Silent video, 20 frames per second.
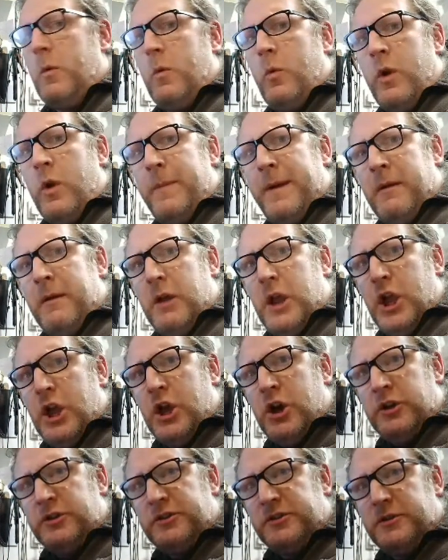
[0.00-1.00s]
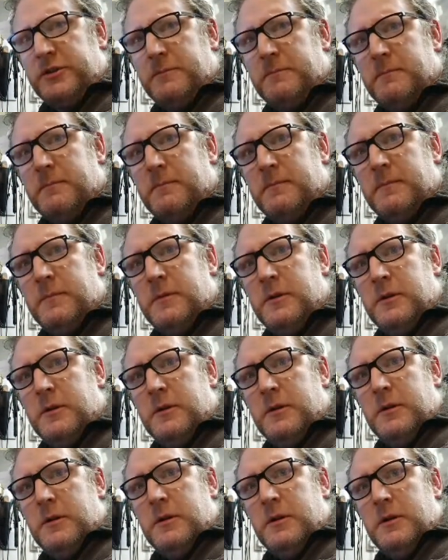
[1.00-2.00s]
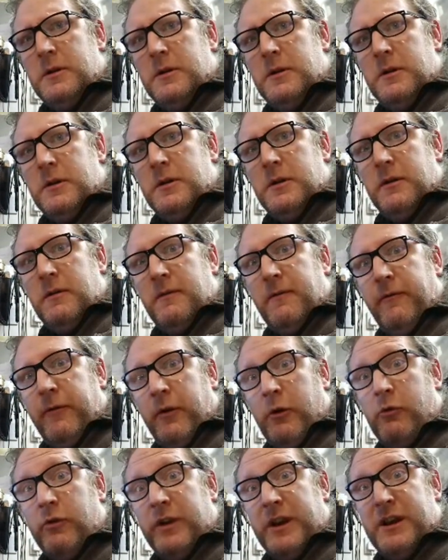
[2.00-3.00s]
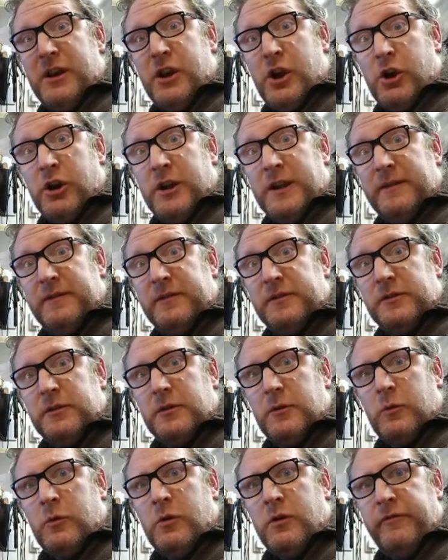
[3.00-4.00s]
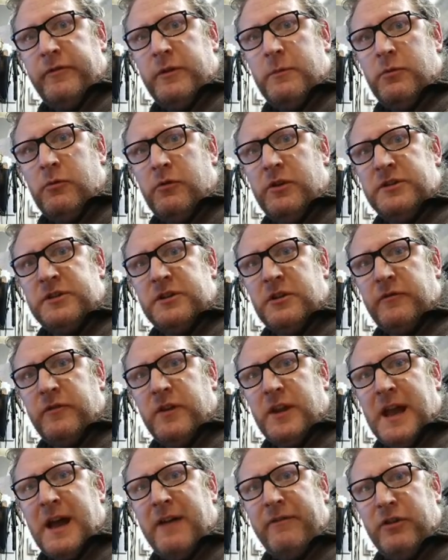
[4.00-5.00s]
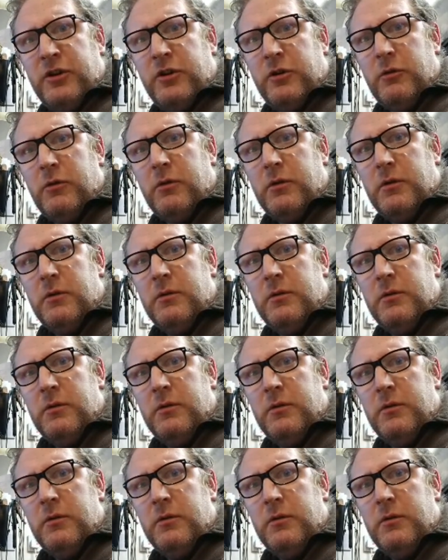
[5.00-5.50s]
What about custom folding knives? What if you bought yourself a Gavcu